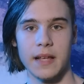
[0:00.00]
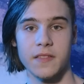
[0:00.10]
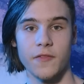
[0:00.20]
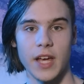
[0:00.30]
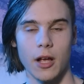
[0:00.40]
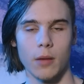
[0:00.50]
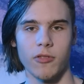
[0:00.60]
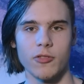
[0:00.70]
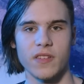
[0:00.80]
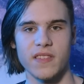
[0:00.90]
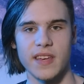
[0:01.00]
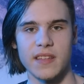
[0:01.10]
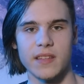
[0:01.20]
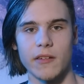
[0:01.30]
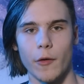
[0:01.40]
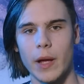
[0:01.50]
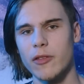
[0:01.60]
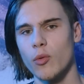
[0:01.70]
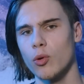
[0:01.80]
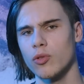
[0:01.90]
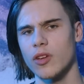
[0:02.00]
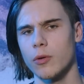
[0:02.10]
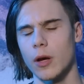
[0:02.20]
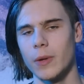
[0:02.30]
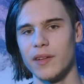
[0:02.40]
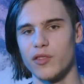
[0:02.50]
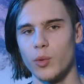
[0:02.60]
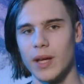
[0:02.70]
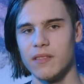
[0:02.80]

As the vehicle approaches T0, it will also go into